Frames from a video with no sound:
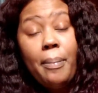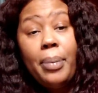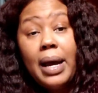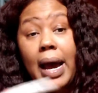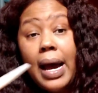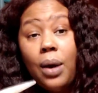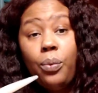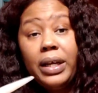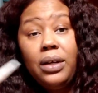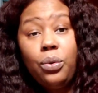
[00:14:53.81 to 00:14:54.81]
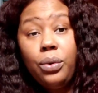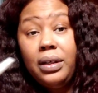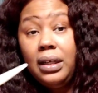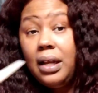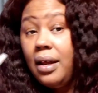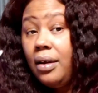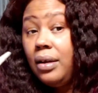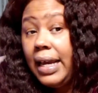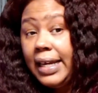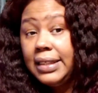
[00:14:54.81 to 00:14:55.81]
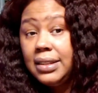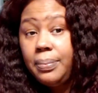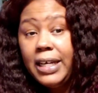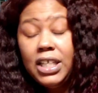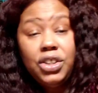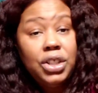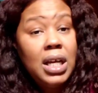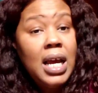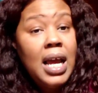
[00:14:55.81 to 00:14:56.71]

but I went on Anna's page,